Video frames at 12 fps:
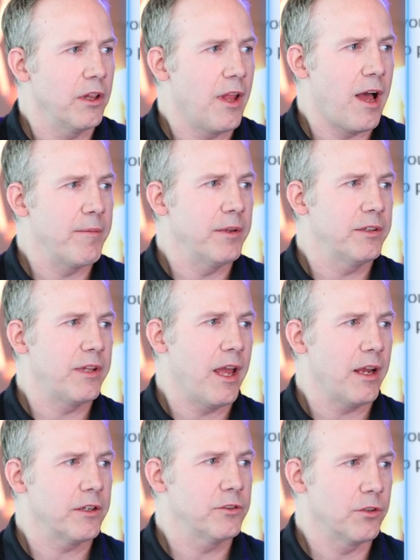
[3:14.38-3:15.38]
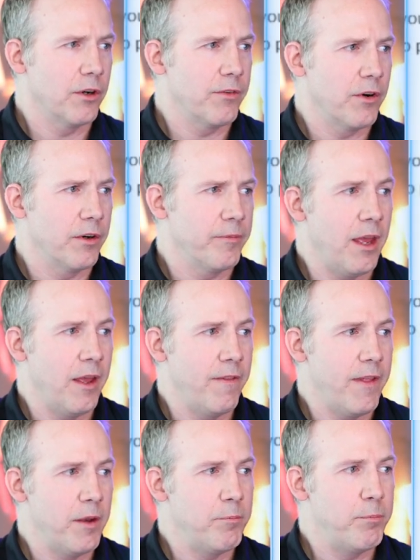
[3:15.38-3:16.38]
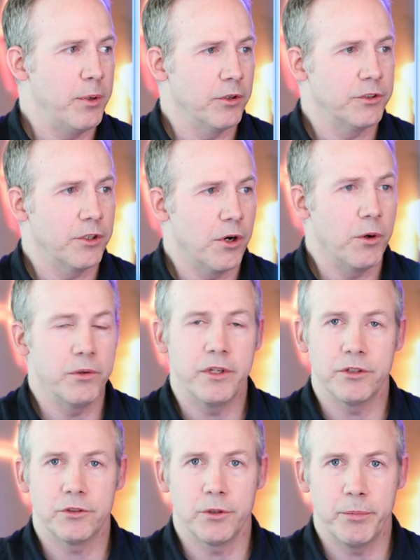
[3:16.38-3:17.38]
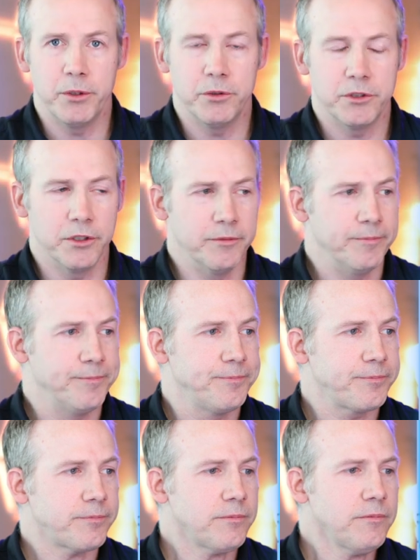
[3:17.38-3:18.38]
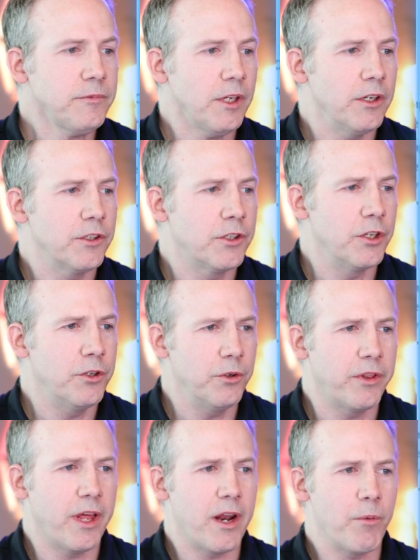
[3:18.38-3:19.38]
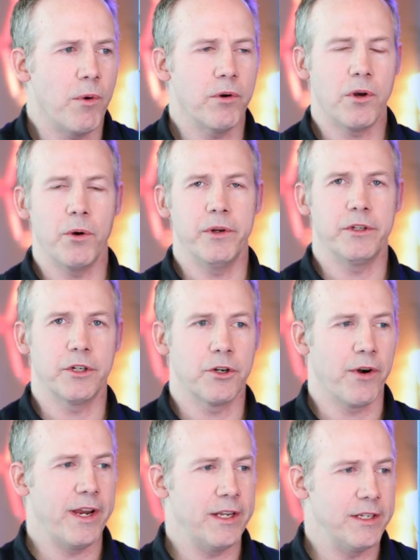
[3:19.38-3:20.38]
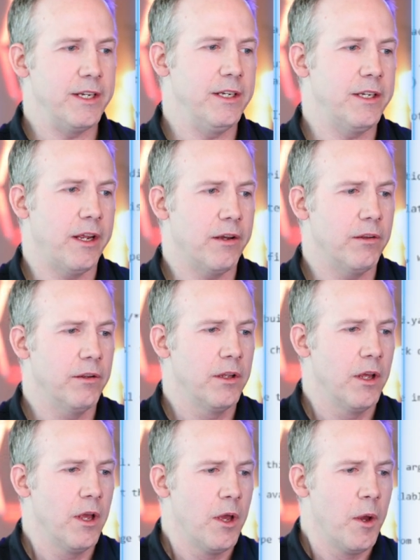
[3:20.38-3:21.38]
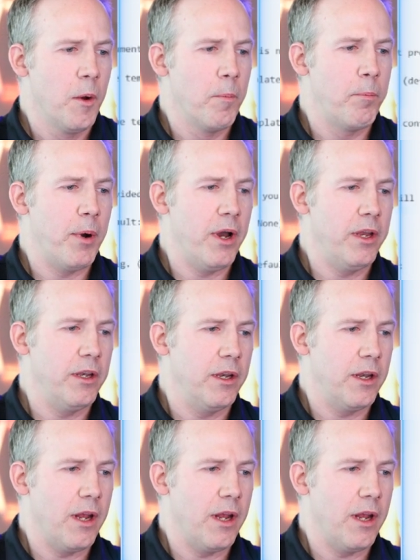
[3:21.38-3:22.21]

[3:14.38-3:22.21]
a Llama Stack server and then build your own distribution. To do that, I won't go into great detail, but